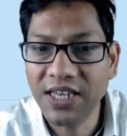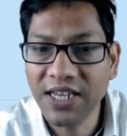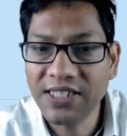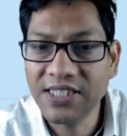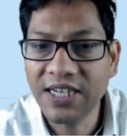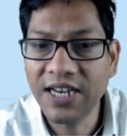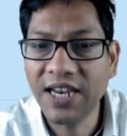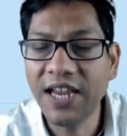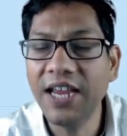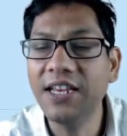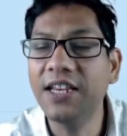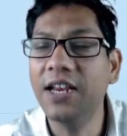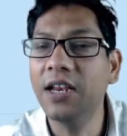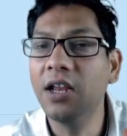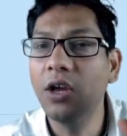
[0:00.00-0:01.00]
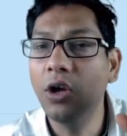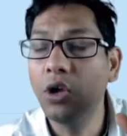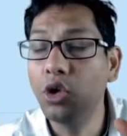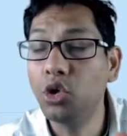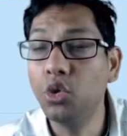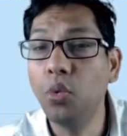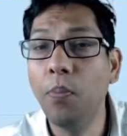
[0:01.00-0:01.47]
it has created
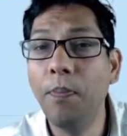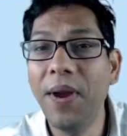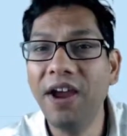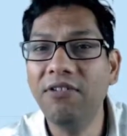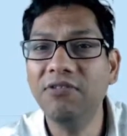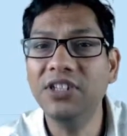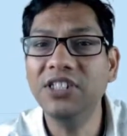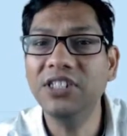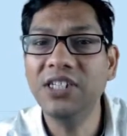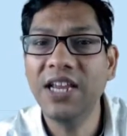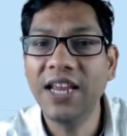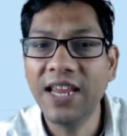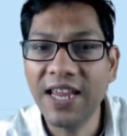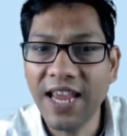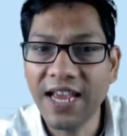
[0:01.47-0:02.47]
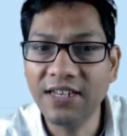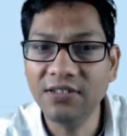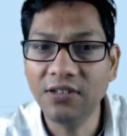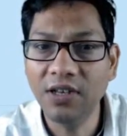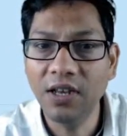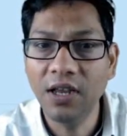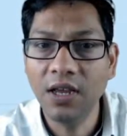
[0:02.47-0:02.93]
two bearish
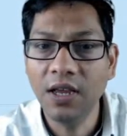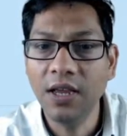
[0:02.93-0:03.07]
candle.